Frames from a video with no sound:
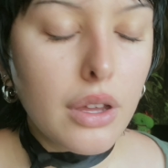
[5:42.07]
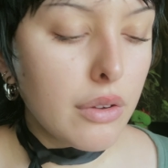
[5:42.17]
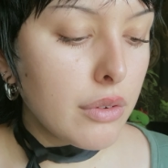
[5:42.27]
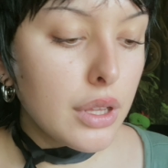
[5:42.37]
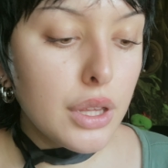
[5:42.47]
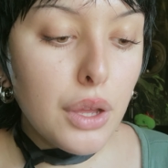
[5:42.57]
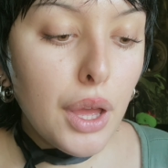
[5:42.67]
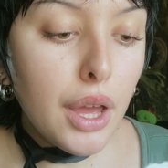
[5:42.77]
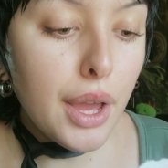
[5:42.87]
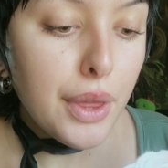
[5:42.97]
I went a little
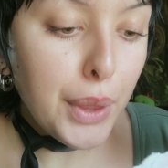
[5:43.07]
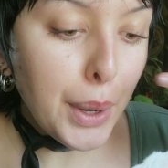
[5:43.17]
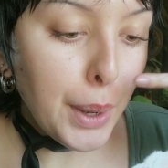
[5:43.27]
high there.